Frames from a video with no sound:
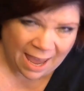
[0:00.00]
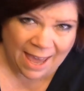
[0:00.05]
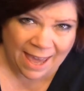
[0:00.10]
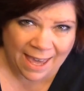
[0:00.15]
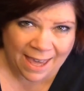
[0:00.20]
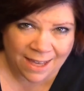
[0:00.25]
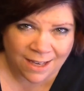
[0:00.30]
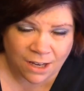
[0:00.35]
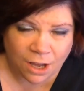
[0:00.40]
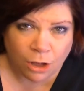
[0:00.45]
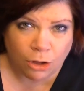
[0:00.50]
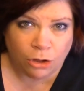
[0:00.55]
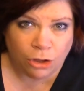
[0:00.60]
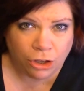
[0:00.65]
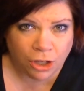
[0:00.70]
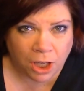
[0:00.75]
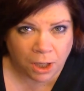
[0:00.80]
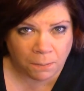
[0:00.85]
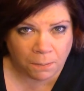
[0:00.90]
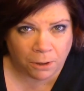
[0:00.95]
And you
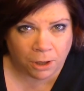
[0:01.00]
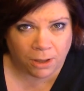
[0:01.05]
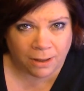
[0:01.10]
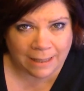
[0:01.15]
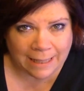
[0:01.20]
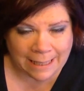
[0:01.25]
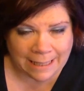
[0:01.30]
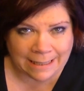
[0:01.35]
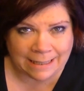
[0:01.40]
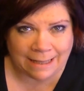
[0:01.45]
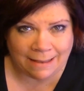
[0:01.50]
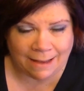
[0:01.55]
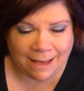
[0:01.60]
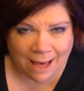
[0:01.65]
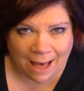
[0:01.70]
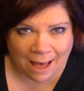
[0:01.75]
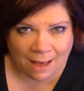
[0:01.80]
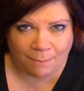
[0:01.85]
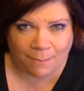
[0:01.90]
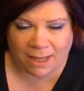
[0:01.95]
can put links in the
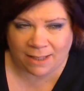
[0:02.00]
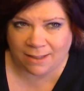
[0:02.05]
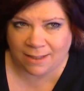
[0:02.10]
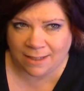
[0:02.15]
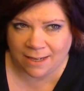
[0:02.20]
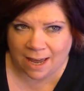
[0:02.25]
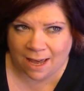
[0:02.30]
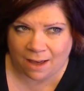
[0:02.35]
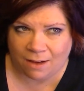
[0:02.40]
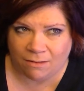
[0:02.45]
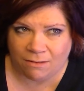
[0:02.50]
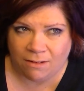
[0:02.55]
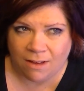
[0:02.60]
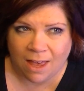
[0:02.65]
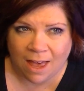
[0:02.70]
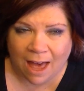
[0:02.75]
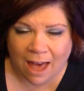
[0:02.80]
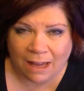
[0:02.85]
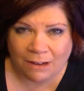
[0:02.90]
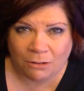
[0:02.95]
comments now.
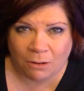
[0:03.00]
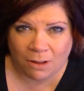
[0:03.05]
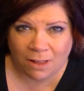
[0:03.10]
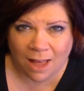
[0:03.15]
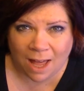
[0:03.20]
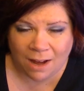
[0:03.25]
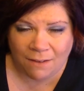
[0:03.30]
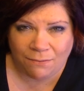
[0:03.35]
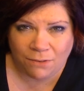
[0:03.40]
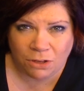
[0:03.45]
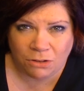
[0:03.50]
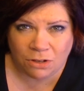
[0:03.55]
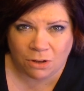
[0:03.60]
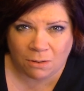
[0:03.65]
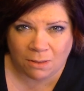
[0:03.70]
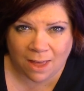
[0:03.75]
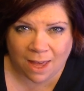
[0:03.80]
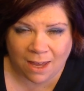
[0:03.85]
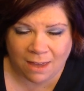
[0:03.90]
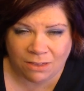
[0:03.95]
I know a lot of you
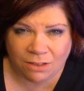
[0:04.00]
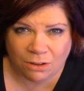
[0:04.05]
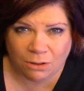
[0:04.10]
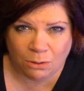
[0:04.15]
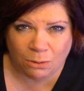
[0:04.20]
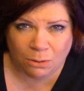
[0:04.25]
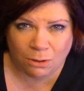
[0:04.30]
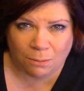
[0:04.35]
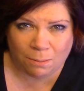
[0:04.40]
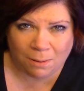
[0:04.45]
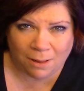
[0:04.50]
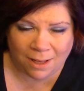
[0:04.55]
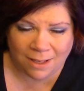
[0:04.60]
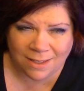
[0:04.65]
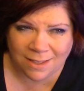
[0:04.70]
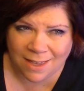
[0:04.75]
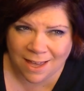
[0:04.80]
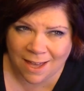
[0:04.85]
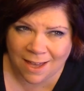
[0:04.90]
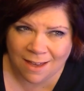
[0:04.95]
don't like the Google Plus
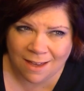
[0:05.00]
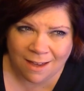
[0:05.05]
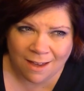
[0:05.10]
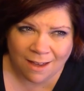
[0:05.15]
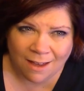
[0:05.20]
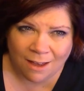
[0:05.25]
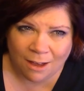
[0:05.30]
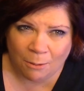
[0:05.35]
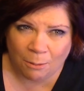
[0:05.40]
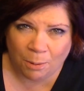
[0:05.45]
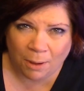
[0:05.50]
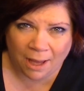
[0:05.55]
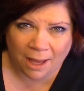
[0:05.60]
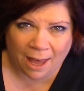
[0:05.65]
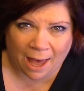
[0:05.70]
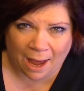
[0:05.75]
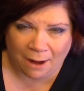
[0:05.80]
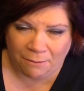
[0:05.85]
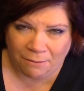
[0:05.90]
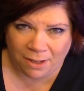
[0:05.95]
thing, but
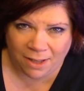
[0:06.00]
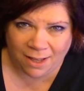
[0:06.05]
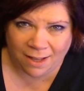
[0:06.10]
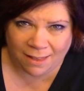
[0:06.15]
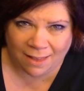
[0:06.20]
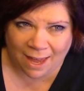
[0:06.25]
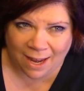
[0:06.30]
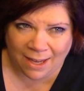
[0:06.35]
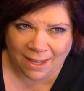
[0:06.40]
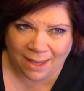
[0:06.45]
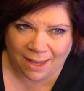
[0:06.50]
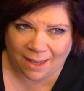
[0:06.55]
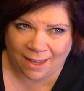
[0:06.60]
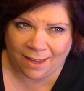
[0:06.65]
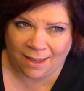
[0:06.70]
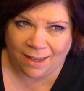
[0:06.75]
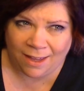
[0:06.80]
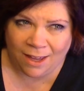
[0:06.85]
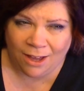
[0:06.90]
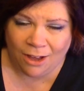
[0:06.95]
I really like it.
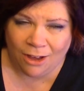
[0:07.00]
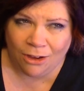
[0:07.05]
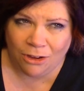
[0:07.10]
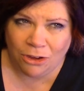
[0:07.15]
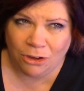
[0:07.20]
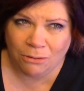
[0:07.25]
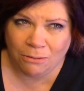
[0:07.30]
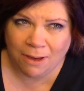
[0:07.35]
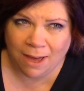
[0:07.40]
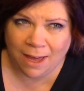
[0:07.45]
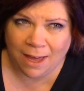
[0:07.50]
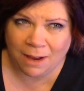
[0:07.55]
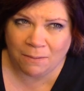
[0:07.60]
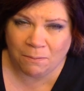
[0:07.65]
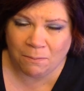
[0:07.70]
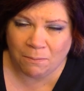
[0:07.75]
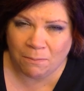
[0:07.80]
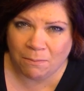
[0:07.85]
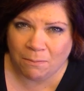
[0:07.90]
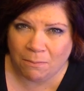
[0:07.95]
You can
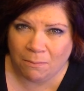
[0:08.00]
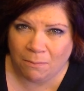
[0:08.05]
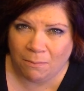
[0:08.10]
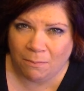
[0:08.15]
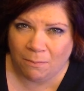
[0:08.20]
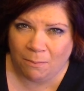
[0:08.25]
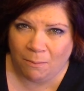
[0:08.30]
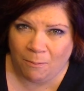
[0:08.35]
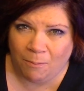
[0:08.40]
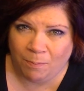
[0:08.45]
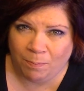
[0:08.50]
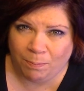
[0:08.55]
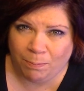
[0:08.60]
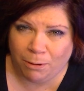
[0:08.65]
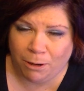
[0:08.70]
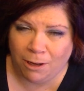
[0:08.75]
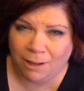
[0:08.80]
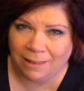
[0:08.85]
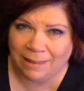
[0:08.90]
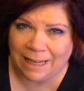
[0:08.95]

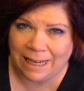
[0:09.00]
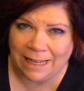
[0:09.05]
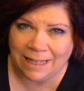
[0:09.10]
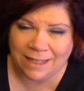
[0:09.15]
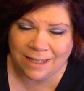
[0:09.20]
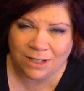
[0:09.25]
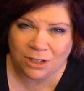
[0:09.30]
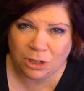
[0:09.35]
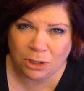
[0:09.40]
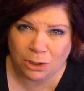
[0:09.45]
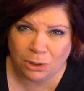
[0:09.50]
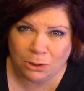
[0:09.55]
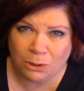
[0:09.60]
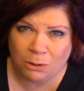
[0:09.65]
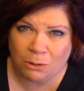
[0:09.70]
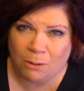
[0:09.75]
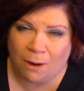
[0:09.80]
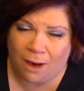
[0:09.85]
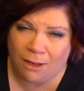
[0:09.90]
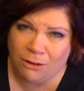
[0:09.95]
put links
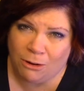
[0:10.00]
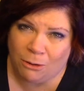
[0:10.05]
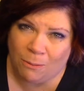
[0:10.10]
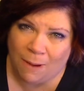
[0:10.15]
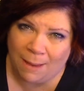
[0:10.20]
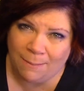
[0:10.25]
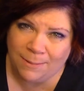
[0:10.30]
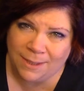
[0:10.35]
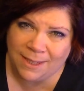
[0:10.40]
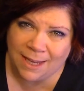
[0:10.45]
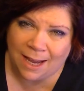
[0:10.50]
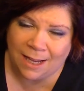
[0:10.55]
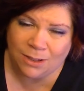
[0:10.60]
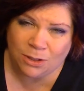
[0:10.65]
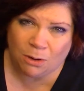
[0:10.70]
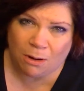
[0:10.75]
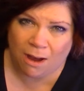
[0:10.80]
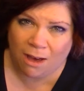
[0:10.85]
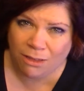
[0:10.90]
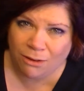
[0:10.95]
to other websites
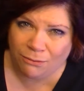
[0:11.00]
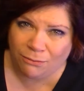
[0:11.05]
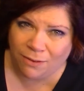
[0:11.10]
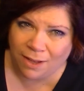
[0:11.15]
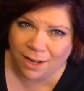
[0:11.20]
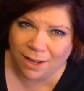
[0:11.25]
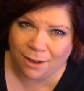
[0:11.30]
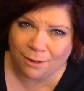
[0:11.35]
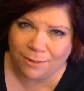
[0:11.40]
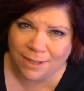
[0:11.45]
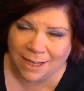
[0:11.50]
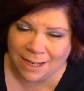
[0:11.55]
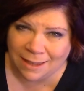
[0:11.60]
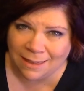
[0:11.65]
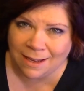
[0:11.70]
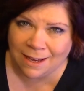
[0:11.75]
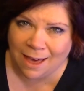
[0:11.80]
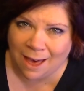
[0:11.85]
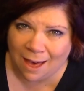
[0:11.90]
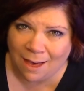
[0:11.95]
or other videos in
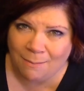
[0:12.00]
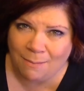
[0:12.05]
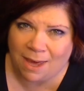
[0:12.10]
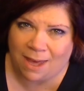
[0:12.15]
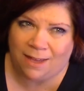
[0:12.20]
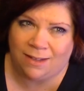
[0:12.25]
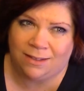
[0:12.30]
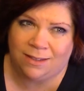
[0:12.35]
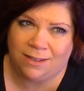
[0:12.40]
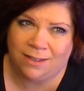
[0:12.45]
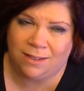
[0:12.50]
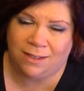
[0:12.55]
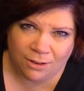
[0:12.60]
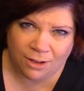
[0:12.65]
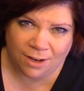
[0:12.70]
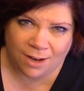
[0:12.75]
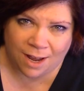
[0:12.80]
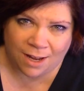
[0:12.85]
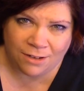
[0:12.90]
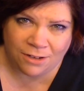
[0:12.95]
the comments.
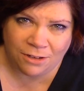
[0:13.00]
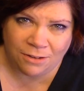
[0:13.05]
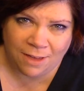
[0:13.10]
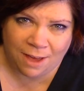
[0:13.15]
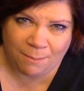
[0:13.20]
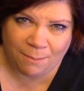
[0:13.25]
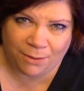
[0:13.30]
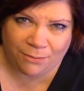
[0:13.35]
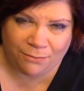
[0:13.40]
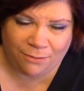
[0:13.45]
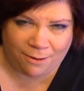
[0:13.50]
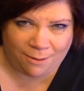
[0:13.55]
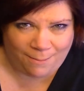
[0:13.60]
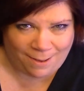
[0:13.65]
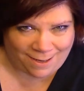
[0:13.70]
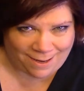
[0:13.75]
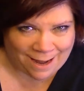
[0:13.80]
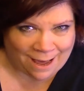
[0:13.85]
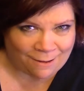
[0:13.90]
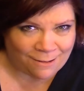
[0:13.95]
Could not do that before,
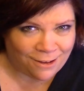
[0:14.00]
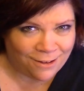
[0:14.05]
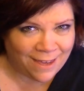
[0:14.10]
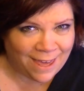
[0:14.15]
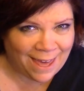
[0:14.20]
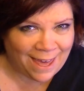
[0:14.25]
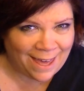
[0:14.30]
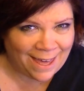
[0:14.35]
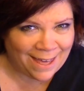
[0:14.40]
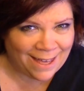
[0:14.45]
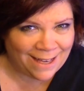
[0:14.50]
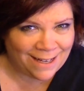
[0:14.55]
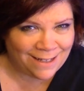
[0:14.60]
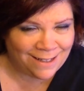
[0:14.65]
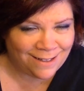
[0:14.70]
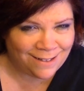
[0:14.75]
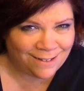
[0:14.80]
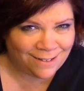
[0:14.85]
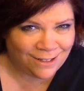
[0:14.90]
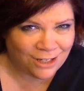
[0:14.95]
but now you
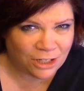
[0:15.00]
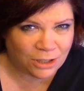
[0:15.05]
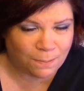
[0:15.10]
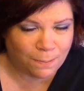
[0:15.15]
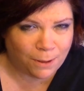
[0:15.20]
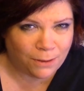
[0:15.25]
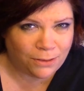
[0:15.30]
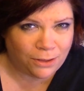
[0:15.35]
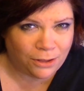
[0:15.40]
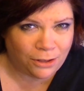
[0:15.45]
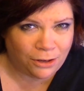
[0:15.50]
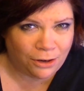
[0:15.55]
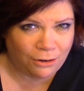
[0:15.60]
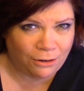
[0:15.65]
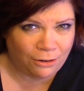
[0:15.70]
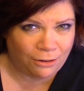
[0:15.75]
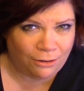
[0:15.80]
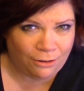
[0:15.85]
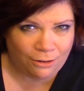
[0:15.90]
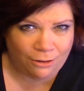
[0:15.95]
can. Just put the
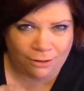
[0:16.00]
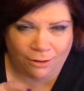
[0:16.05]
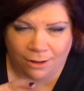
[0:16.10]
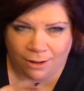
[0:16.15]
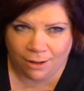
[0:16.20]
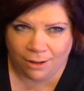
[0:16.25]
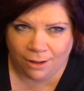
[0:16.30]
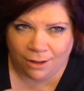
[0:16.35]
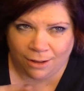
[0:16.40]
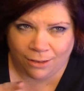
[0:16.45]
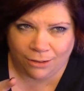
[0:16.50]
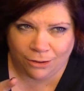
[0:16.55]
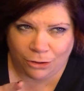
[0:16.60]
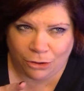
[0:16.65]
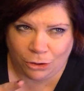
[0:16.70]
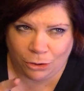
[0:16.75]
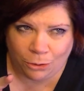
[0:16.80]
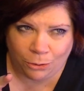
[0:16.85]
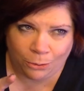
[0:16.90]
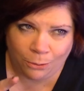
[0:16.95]
URL, the
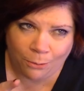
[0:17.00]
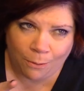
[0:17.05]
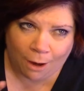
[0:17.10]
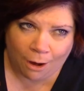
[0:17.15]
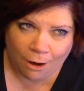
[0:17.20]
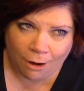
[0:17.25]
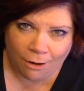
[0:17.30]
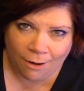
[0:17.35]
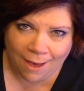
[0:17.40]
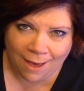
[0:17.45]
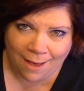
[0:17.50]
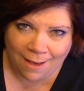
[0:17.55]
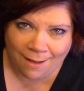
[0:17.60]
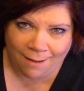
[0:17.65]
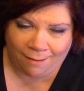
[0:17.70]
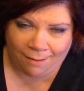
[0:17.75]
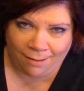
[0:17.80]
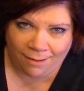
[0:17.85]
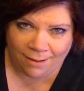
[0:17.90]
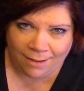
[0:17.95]

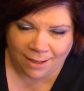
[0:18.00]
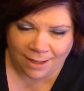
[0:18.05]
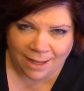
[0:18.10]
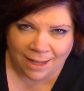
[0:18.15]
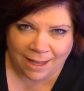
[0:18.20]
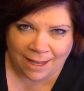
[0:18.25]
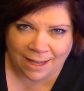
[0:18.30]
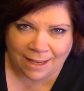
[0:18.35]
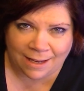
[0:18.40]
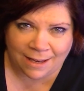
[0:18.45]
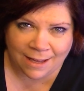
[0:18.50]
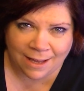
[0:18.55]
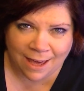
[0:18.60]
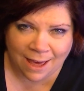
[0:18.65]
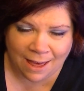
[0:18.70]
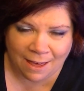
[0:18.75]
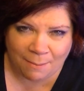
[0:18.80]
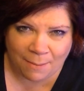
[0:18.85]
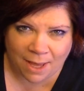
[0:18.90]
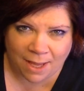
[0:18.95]
URL in the
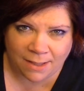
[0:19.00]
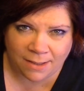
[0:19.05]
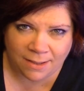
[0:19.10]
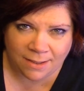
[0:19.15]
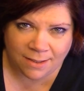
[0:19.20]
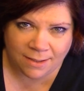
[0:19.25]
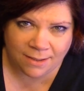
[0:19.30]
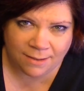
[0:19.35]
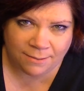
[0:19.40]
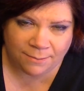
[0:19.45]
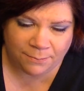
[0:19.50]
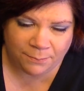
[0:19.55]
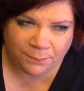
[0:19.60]
comments.